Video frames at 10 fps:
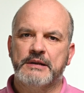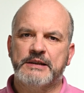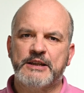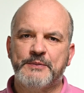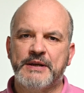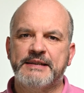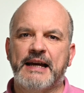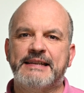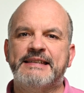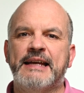This means
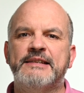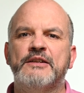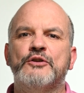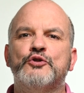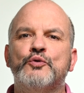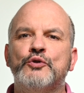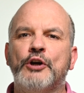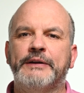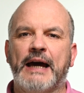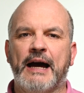that sets do
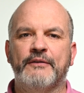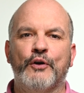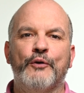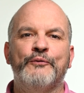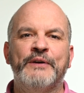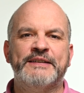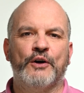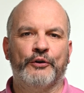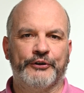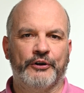not have a fixed
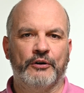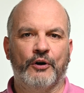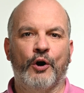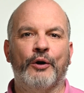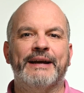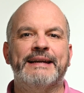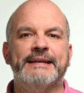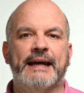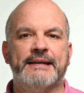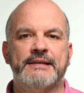order or
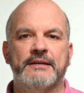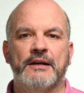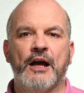index,